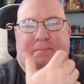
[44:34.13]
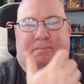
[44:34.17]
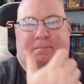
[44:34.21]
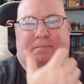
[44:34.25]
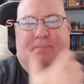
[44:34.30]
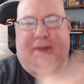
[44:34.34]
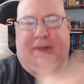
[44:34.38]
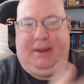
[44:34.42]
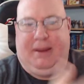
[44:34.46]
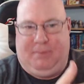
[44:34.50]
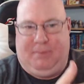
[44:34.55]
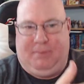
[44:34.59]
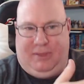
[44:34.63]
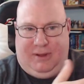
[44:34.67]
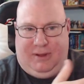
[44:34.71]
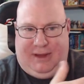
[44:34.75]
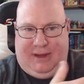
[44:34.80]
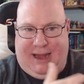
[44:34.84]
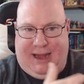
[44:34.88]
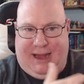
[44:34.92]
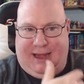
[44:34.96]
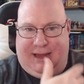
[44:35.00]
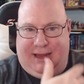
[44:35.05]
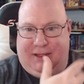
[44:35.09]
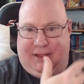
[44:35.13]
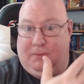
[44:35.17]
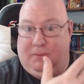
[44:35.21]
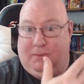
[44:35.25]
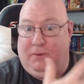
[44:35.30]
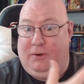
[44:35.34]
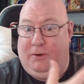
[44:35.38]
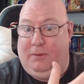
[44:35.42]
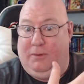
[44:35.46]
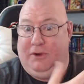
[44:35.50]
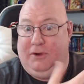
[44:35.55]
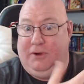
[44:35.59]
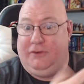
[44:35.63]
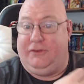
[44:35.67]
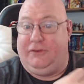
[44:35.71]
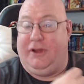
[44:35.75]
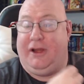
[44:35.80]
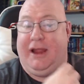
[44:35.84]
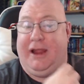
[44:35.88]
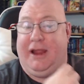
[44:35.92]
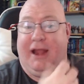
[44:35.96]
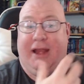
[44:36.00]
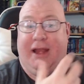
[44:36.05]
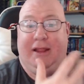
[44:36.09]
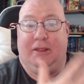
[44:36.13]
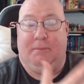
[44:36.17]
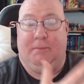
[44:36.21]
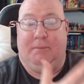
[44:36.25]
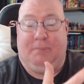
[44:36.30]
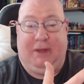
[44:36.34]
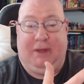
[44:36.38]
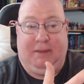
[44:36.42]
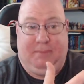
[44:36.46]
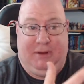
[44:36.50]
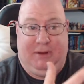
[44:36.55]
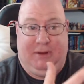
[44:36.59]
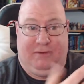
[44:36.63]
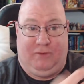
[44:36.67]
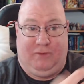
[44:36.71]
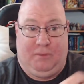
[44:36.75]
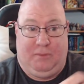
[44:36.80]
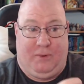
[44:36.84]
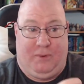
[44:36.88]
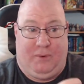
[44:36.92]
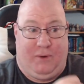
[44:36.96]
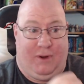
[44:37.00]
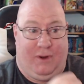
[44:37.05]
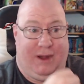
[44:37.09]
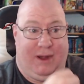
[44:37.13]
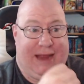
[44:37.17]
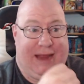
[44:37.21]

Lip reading: people are getting the rumors. They're getting the BB report.